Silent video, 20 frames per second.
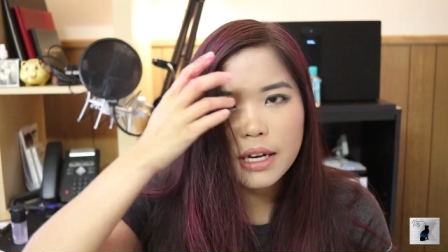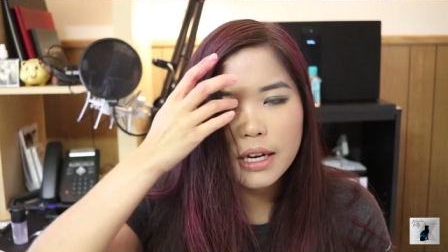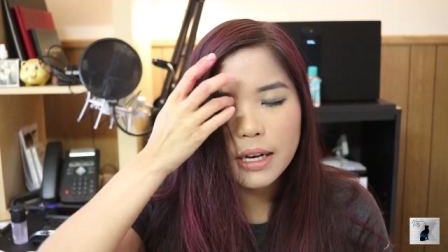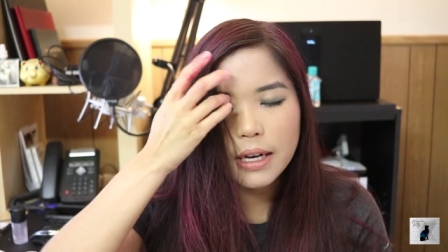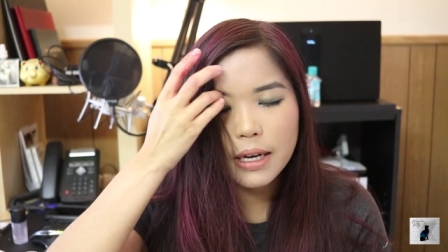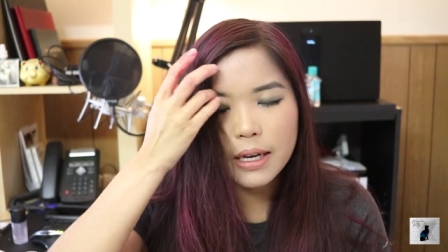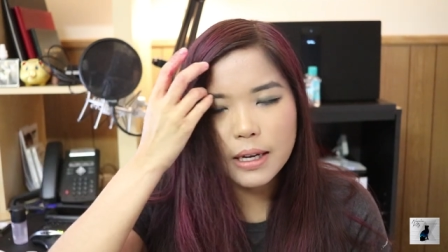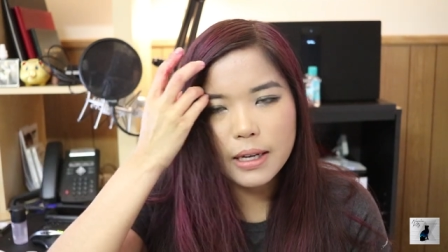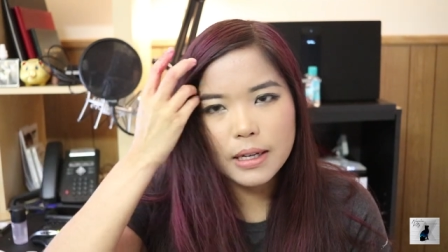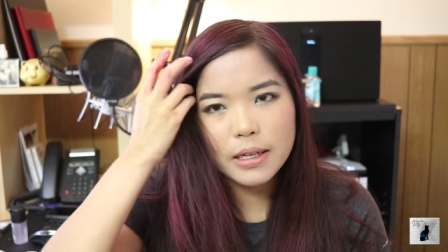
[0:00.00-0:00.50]

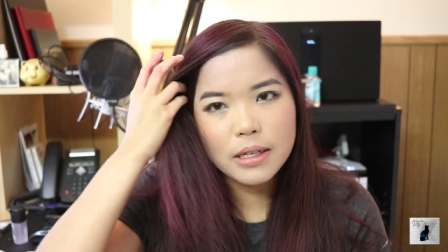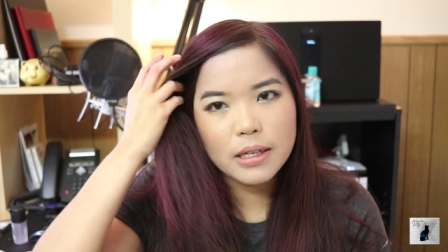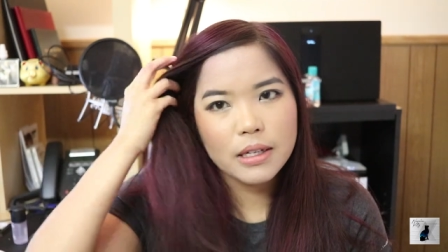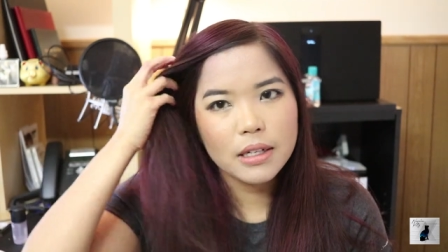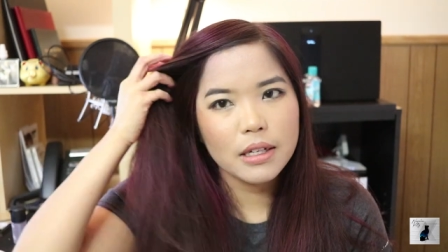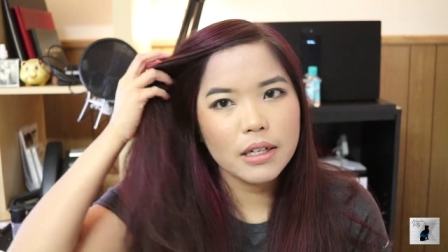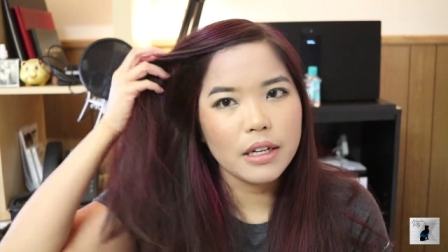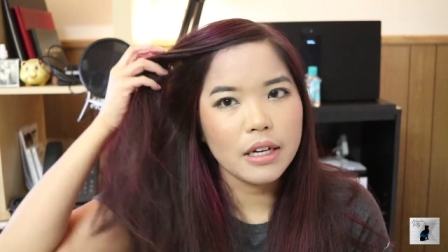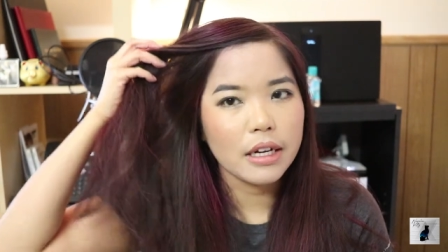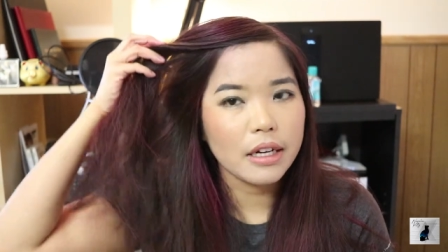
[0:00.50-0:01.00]
and
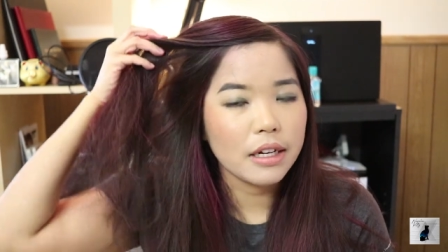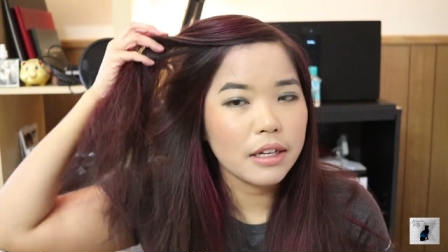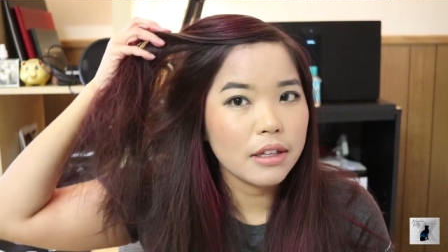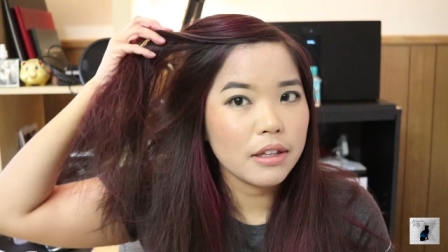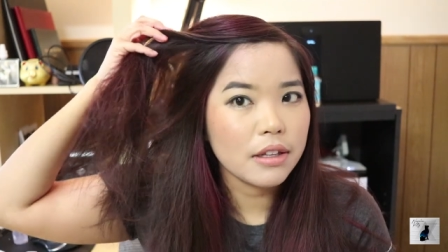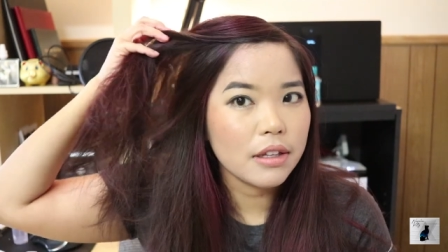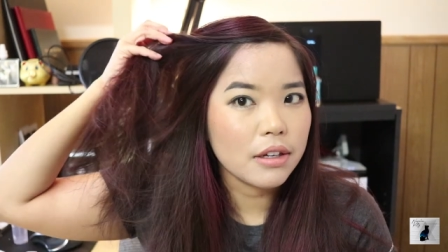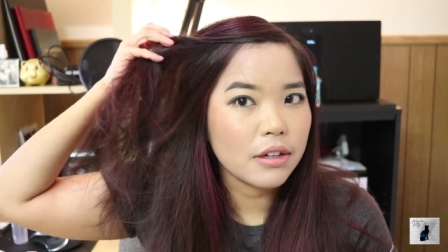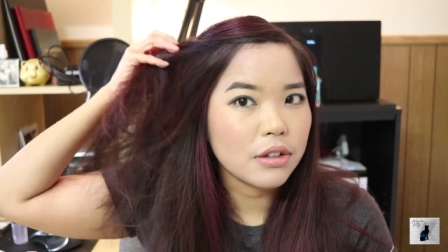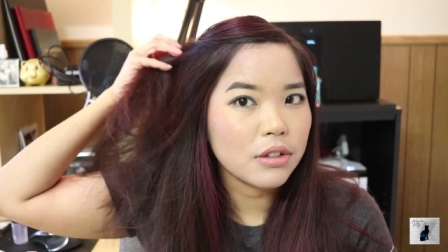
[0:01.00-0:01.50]
like
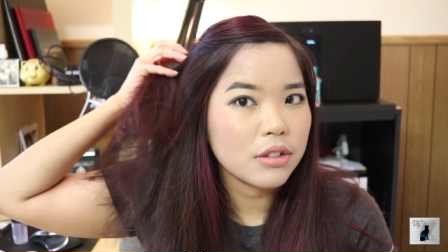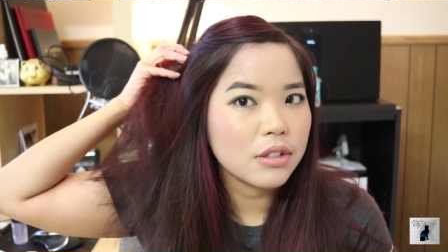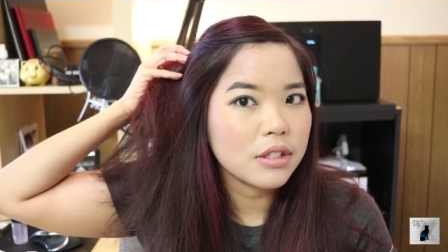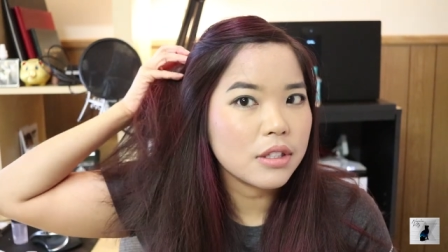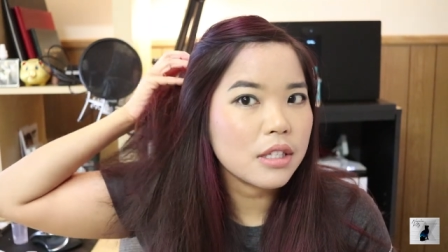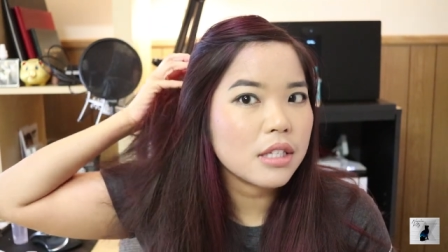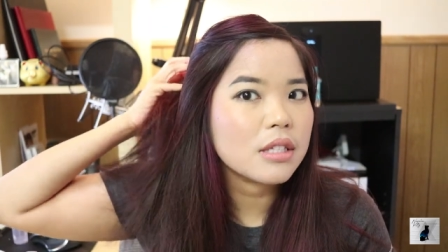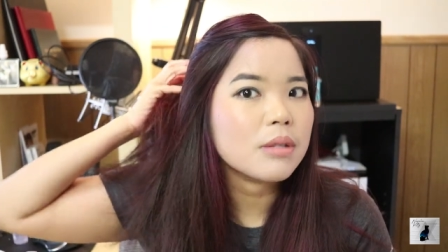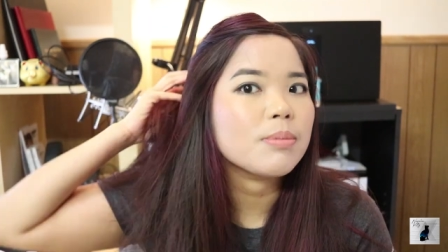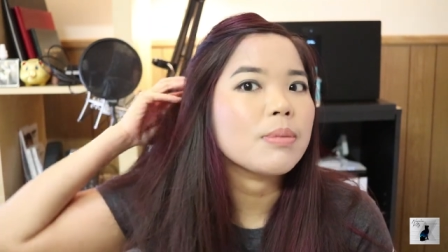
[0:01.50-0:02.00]
there's
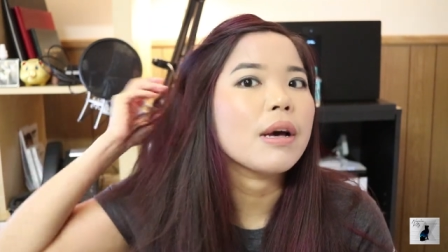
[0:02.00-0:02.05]
this